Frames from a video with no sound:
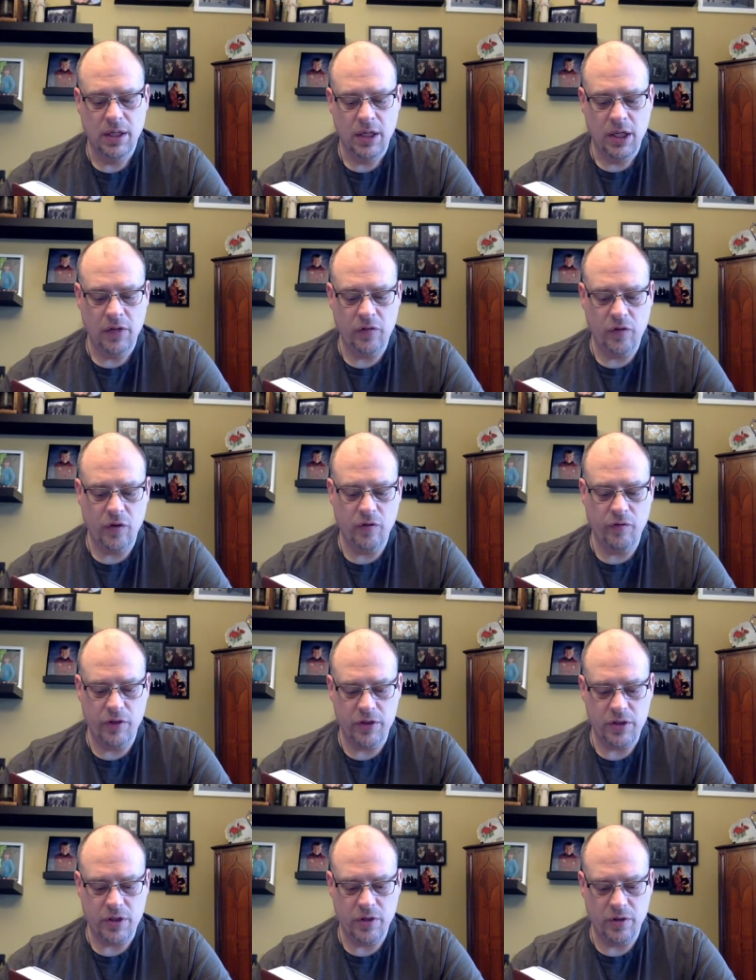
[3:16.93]
A
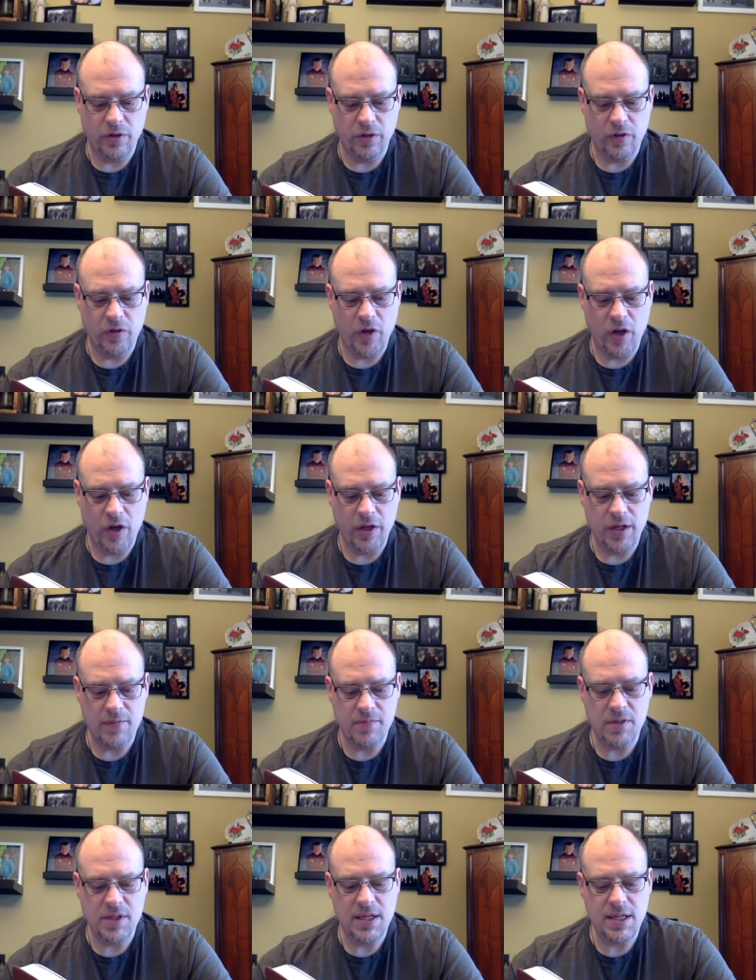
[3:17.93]
servant girl saw
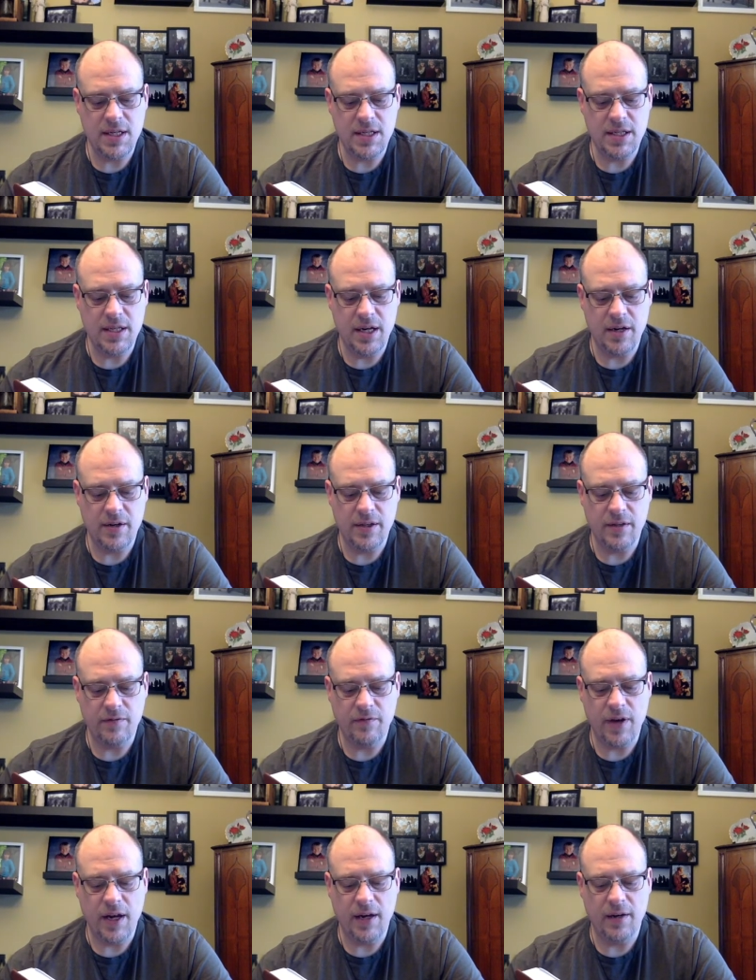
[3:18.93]
him seated there in the
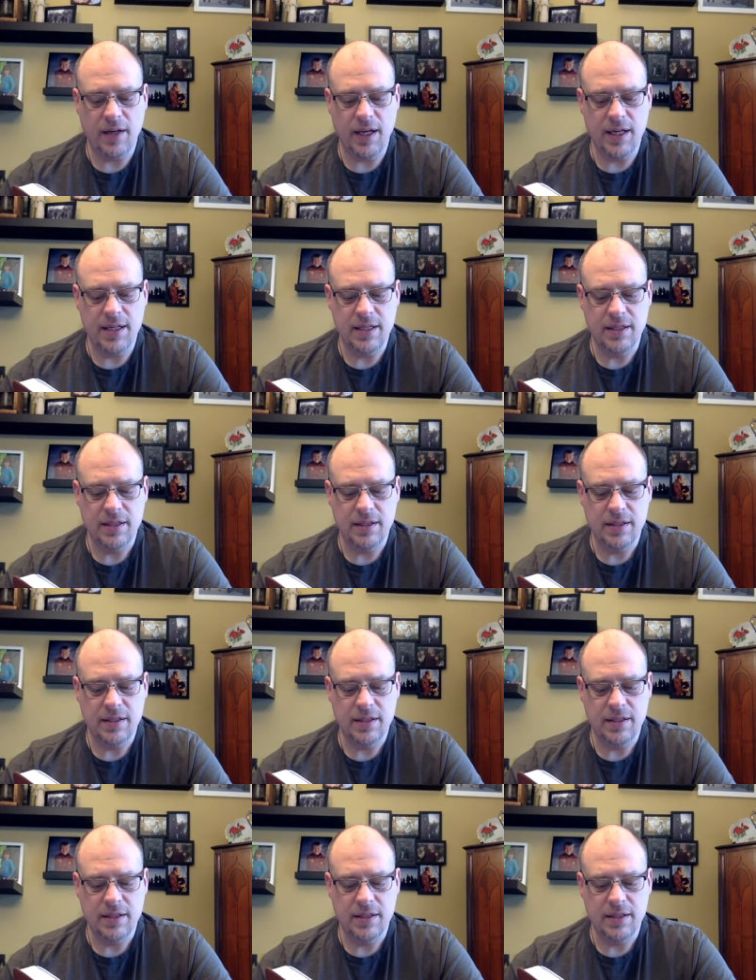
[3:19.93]
firelight.